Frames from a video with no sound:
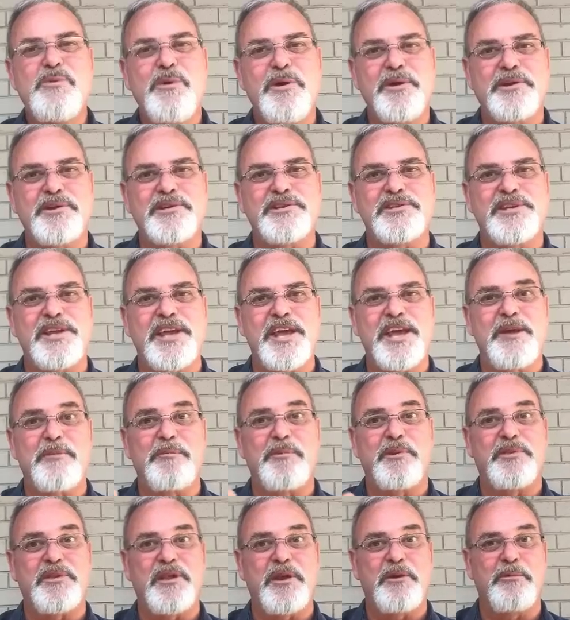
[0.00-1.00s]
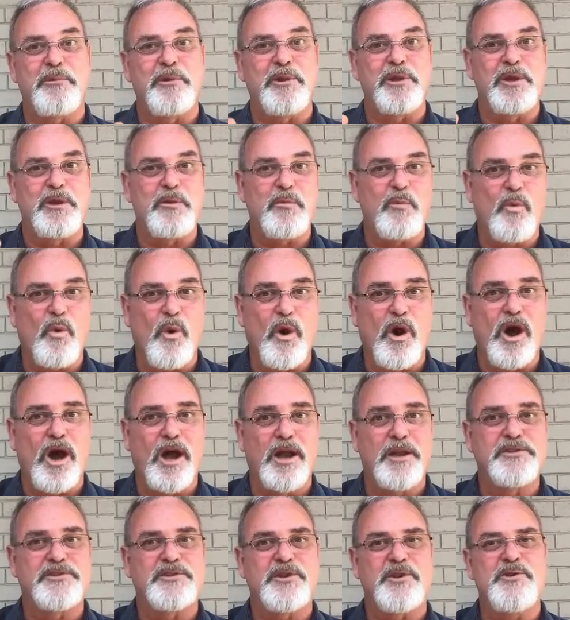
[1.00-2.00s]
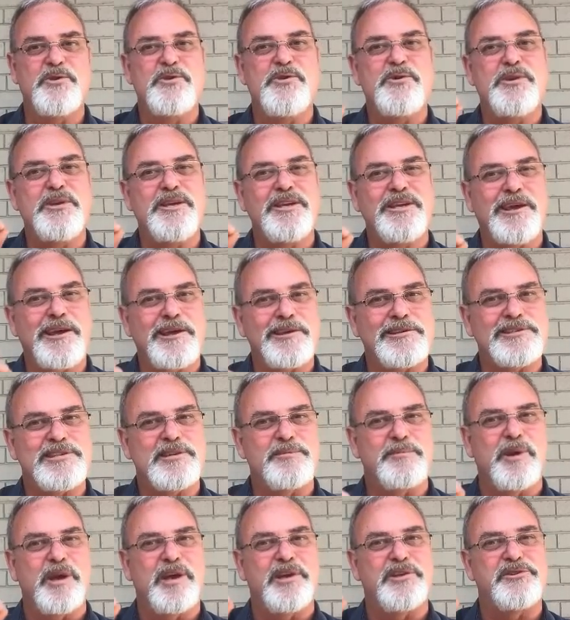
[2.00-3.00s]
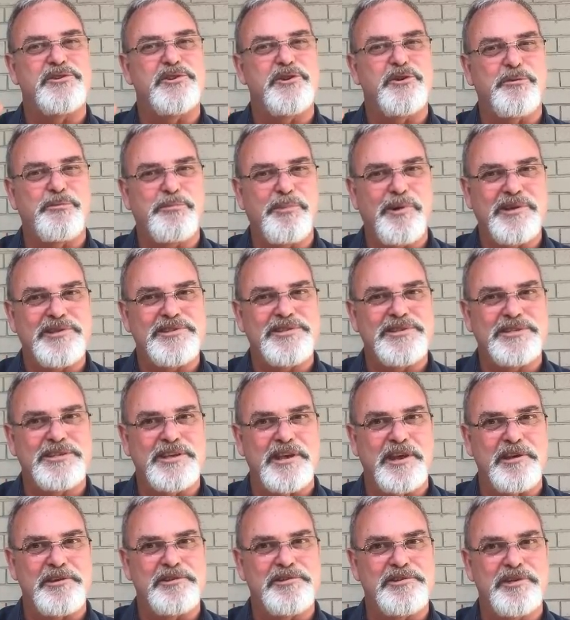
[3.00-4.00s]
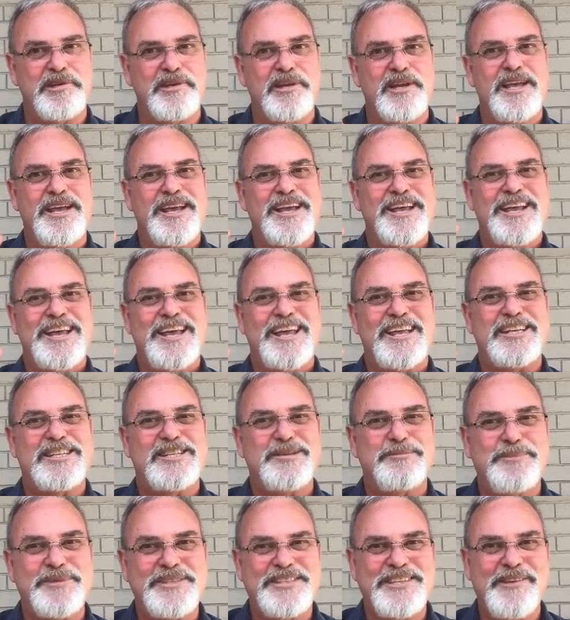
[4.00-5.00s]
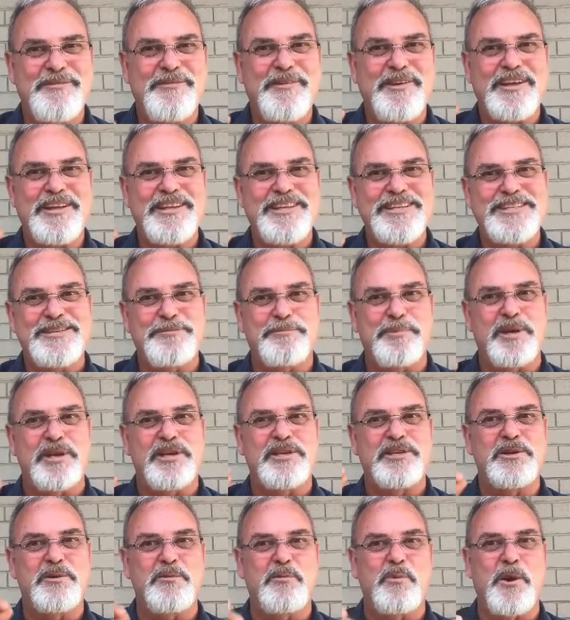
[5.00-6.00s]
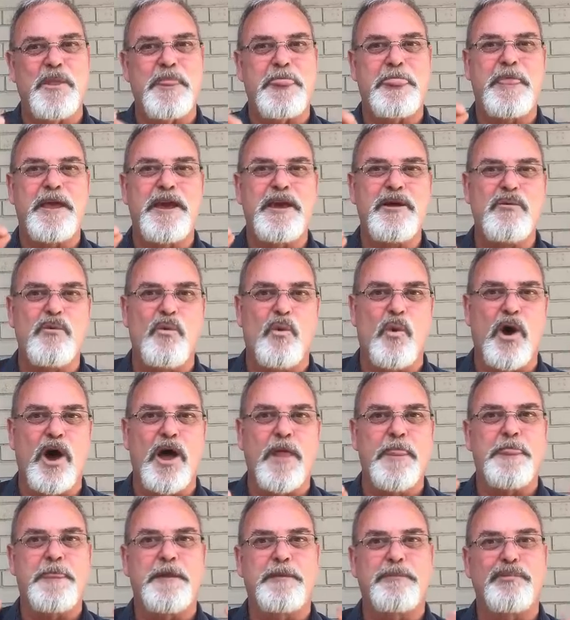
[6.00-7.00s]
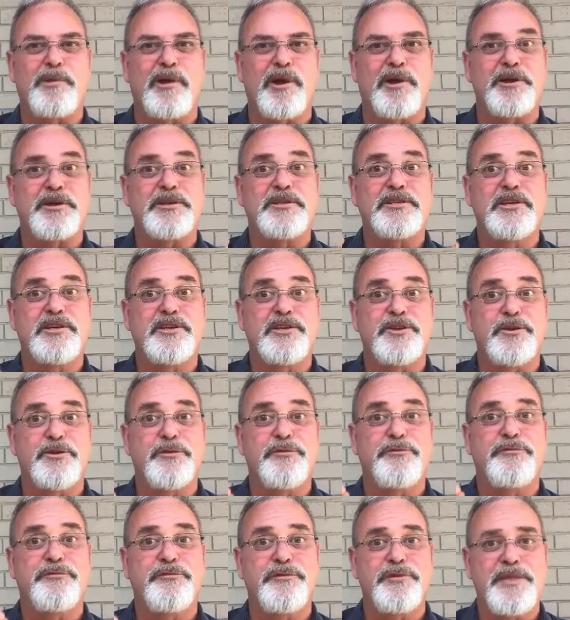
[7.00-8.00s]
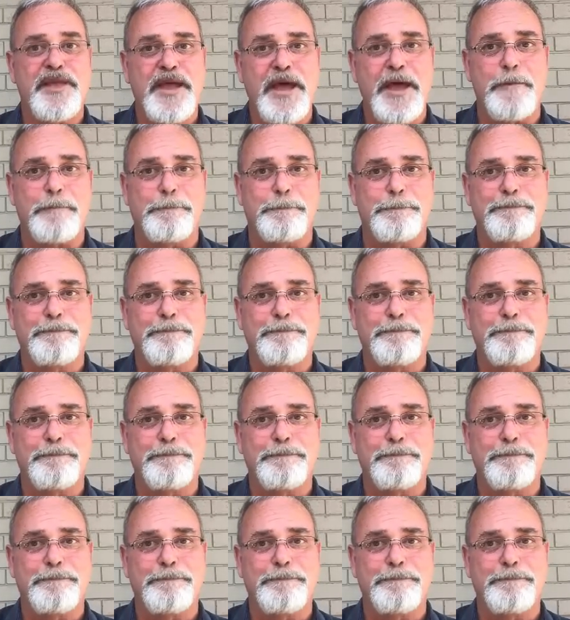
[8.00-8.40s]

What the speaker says: understand what they really want so you can customize your presentation and specifically speak to what they want the product to do for them.